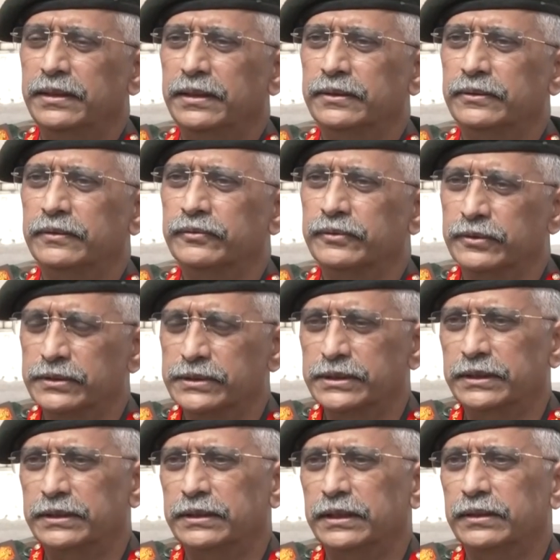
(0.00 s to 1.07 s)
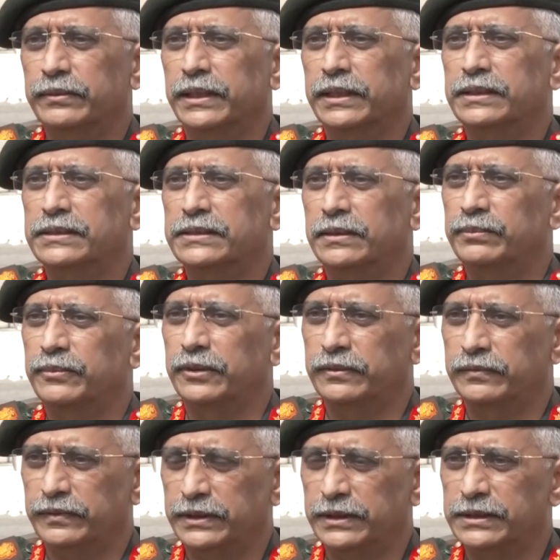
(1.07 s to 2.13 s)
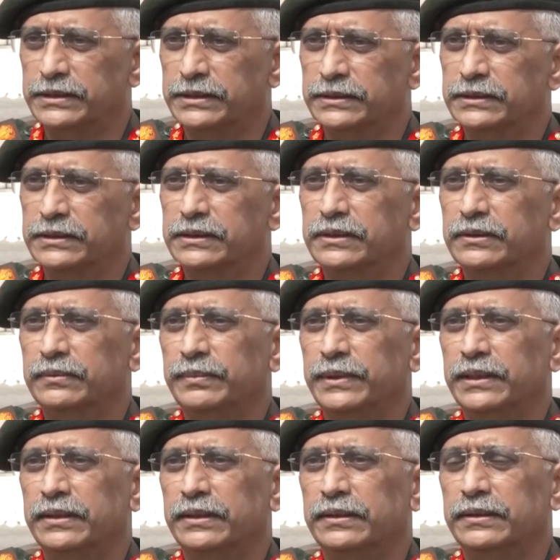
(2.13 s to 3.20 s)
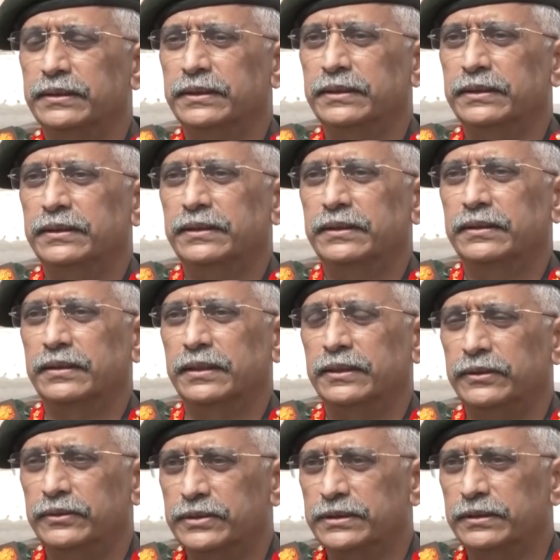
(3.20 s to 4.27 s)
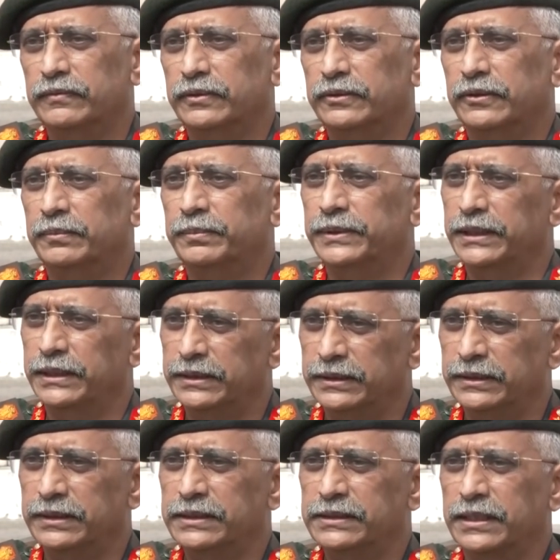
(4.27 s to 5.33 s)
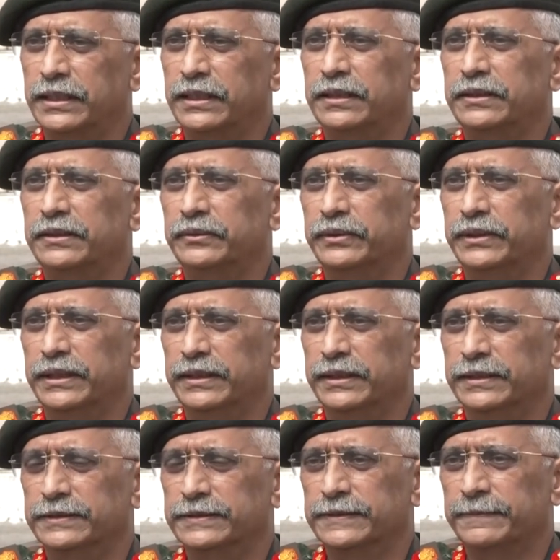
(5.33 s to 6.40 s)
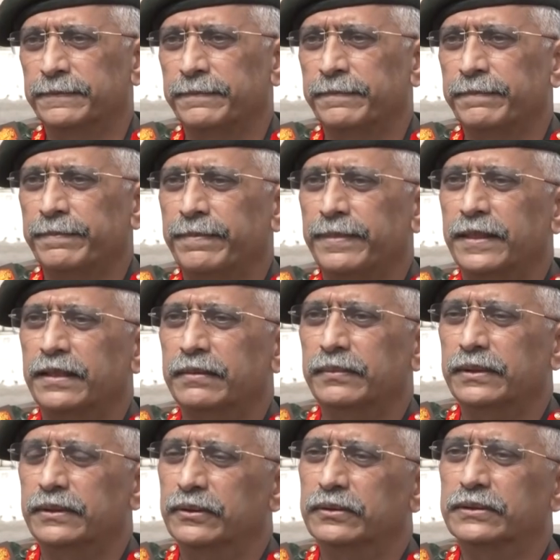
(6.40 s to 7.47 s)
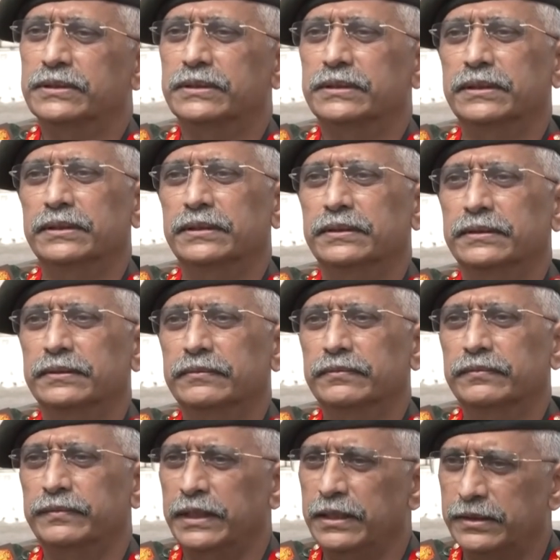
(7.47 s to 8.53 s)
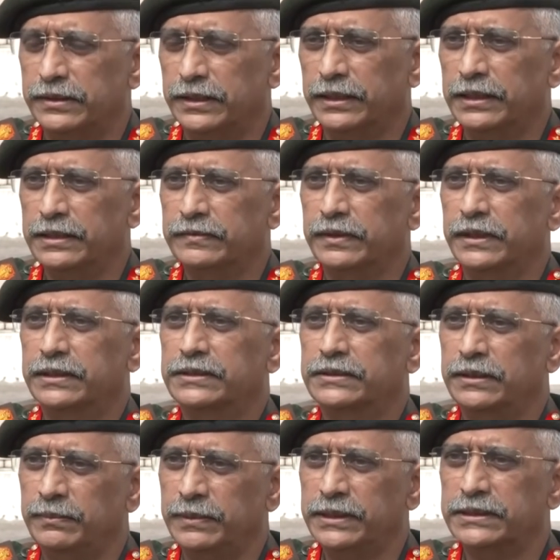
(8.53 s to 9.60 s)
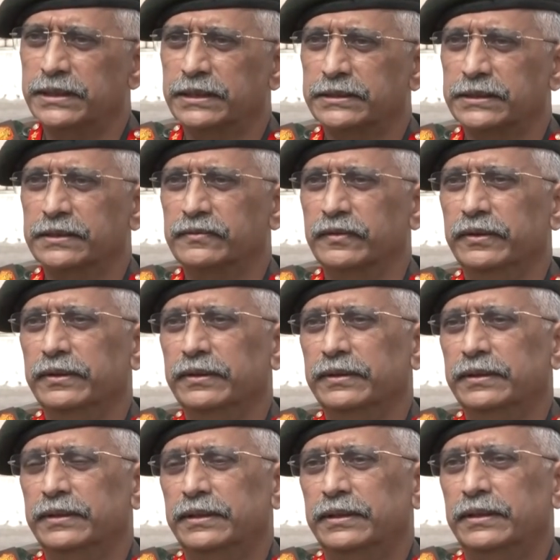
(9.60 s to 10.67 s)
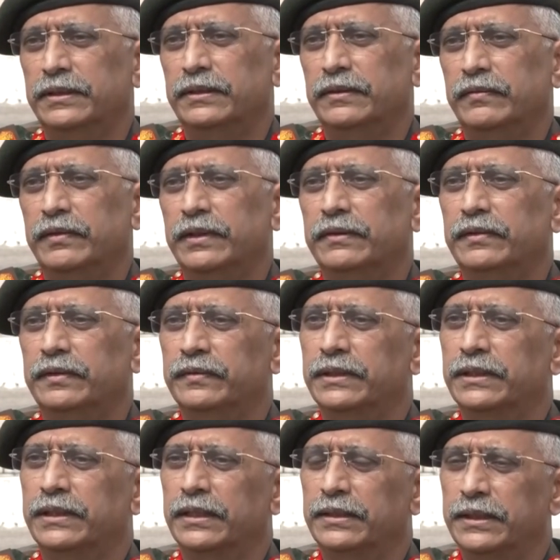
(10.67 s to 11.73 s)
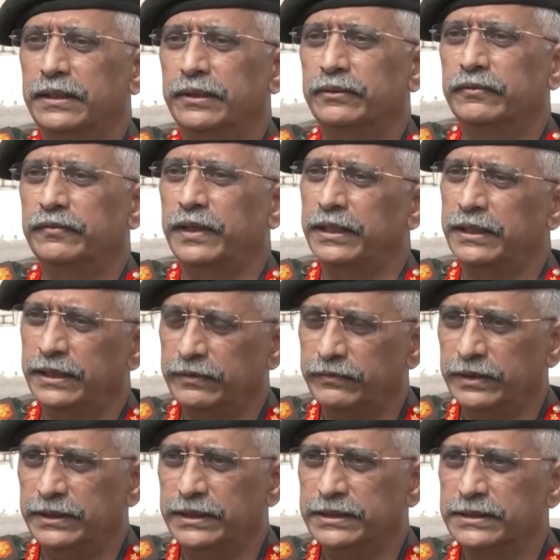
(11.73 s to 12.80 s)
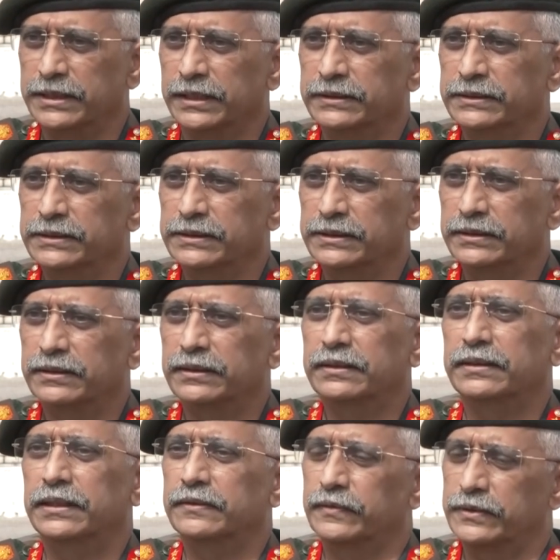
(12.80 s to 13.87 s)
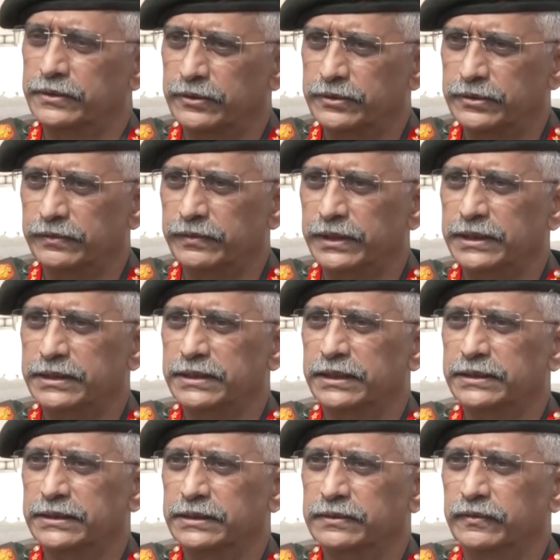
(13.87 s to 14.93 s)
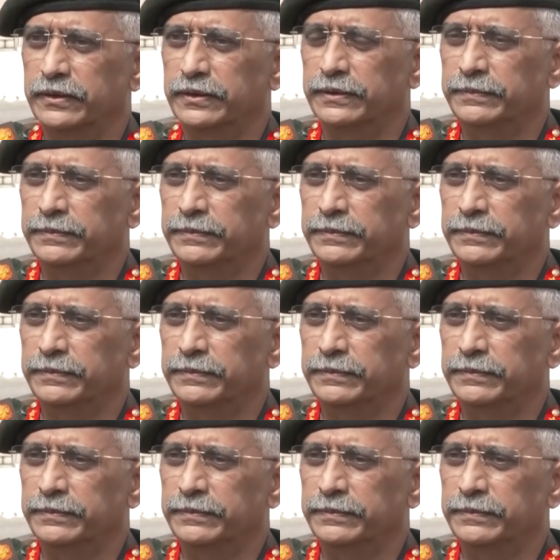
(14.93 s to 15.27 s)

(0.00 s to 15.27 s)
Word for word: And of course it required some modifications to make it conducive to operate in these high altitude areas. But those field trials were extremely successful. We have even carried out firing with these guns. That was also very successful.